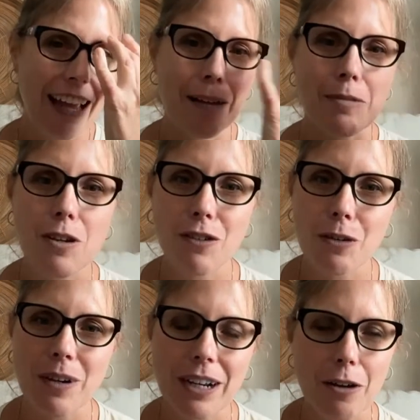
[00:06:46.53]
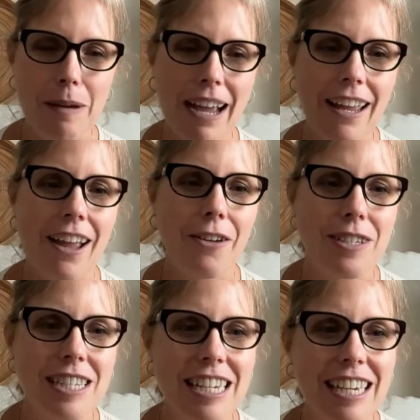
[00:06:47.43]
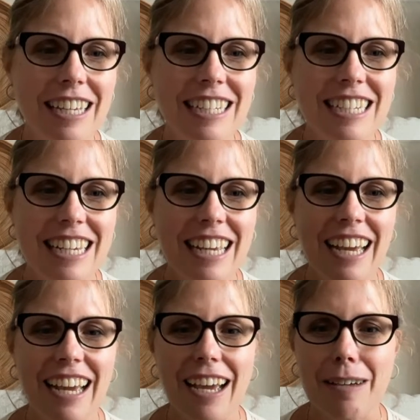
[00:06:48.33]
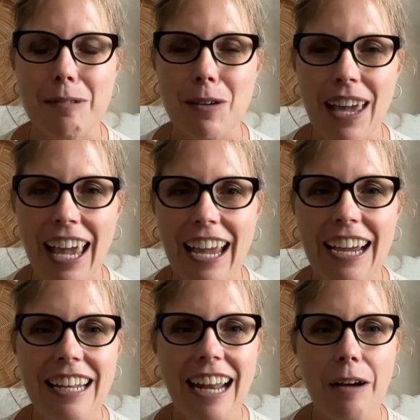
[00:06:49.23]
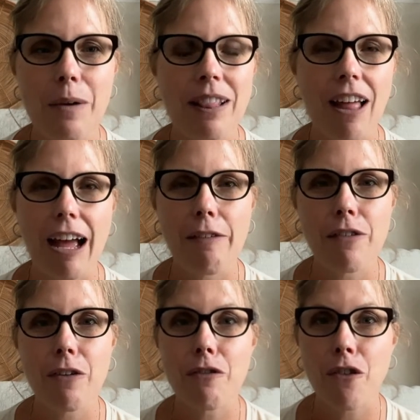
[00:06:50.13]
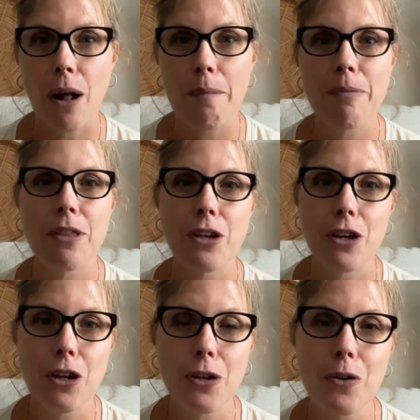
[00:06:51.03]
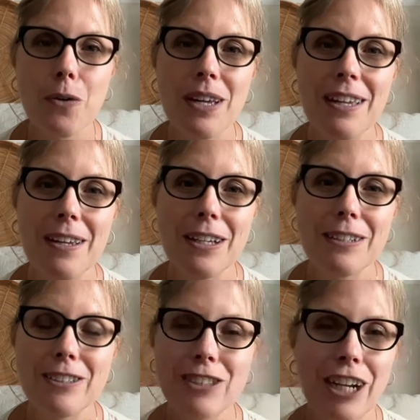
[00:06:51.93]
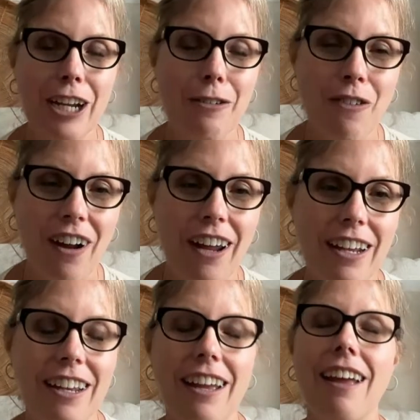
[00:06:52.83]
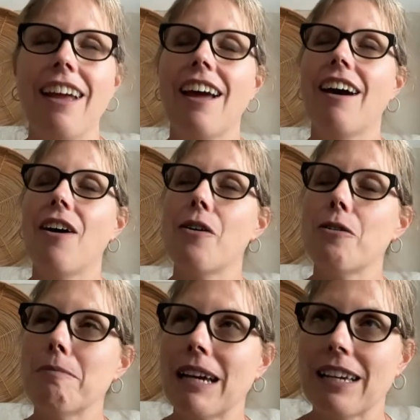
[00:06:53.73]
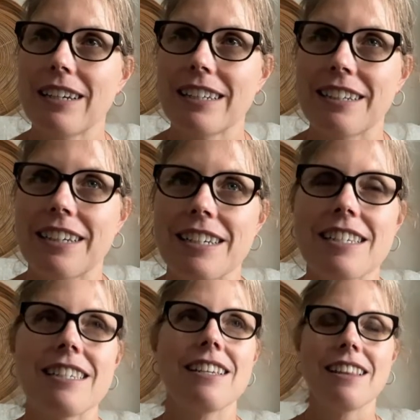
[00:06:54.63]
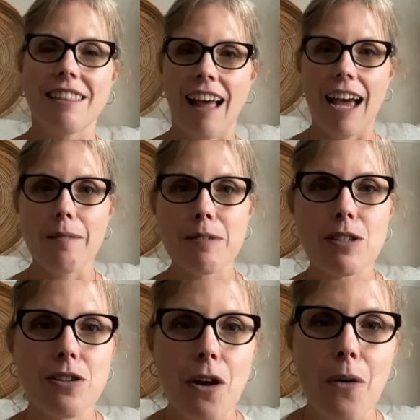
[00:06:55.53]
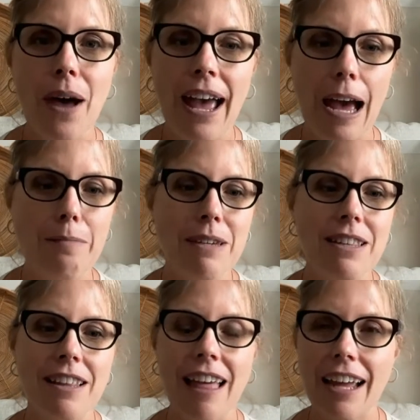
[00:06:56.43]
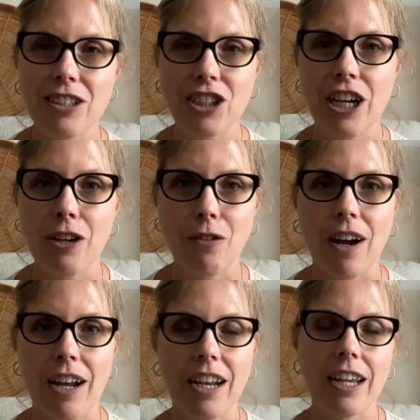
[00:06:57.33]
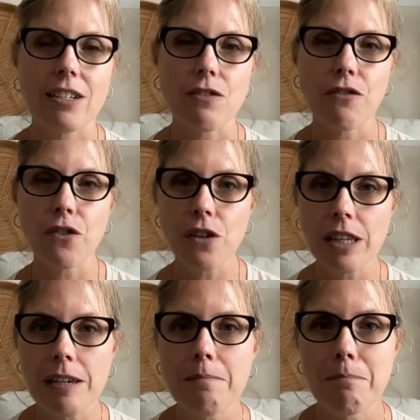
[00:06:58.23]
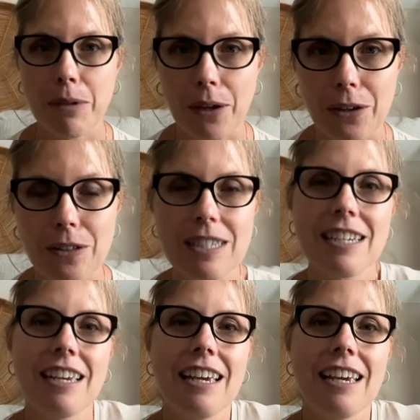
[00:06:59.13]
So if you want to go back and go see it, you can. I went live from the new chicken run. Oh my goodness. I am so happy that chicken run is fully built.